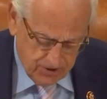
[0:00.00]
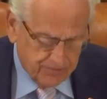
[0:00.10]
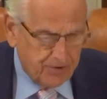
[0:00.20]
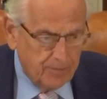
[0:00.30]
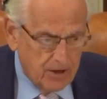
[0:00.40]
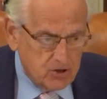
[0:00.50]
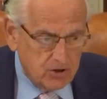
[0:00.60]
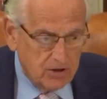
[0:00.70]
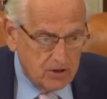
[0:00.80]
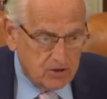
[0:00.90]
this
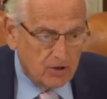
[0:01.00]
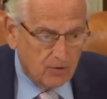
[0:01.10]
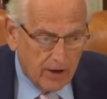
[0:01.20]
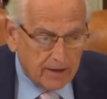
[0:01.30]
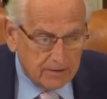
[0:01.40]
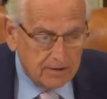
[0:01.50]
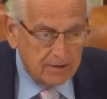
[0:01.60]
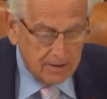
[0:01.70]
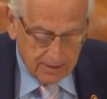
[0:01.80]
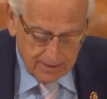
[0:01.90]
information is correct,
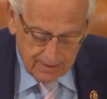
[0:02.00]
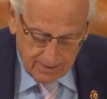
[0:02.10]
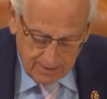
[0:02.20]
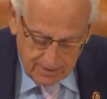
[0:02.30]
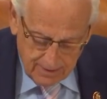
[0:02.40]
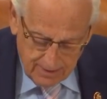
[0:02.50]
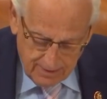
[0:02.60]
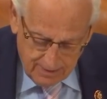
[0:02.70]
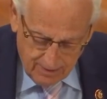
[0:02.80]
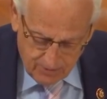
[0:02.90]

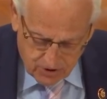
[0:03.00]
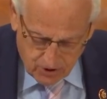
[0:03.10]
and